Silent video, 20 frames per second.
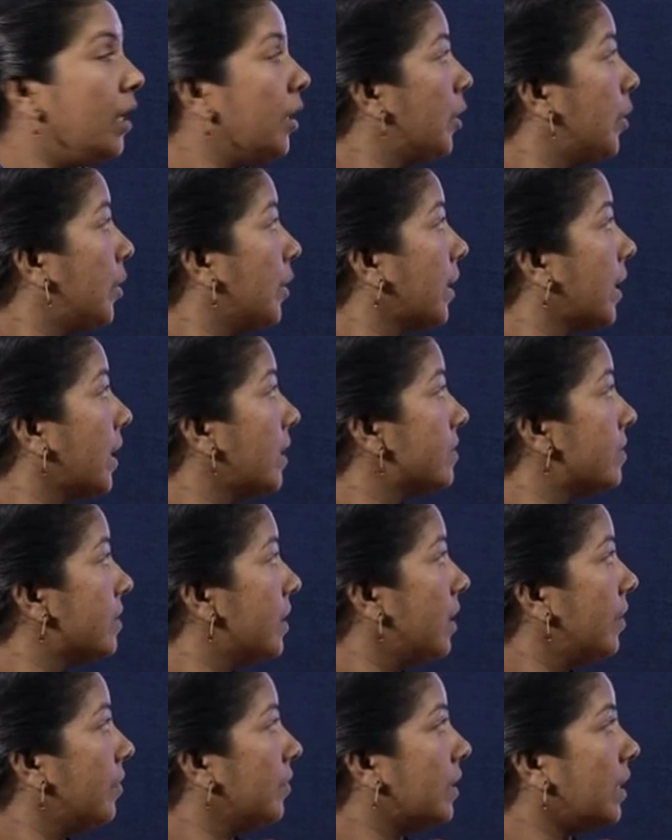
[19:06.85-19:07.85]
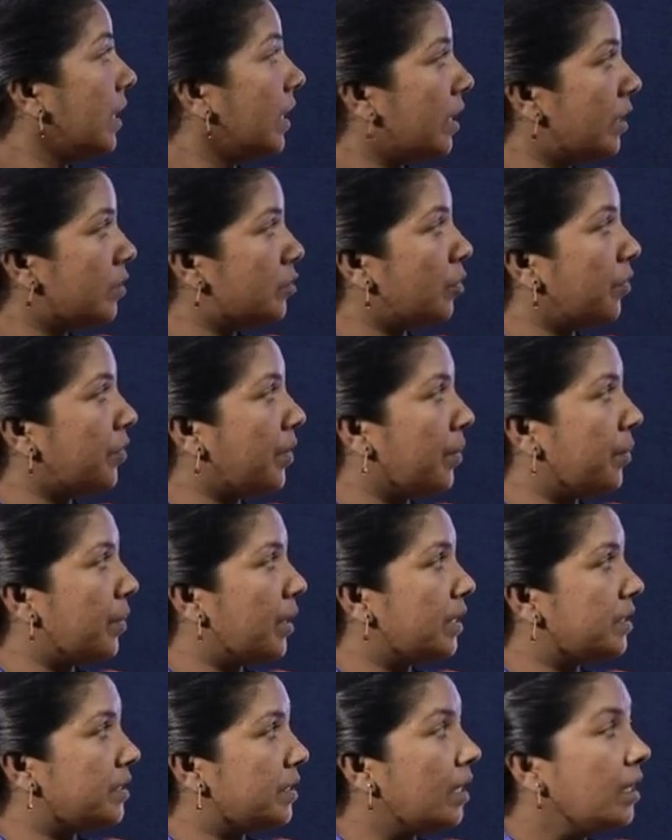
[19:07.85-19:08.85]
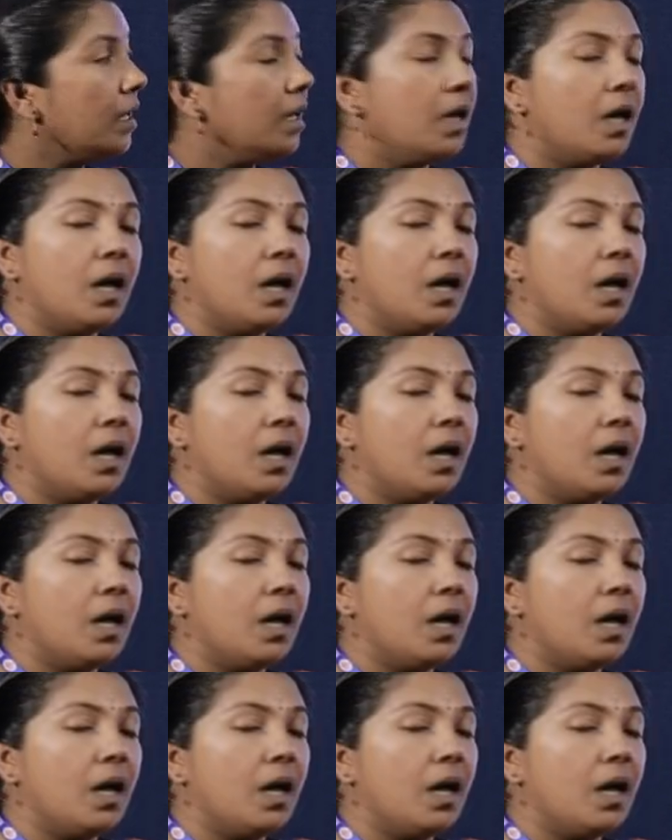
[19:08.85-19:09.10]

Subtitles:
Here you can see with increase of temperature,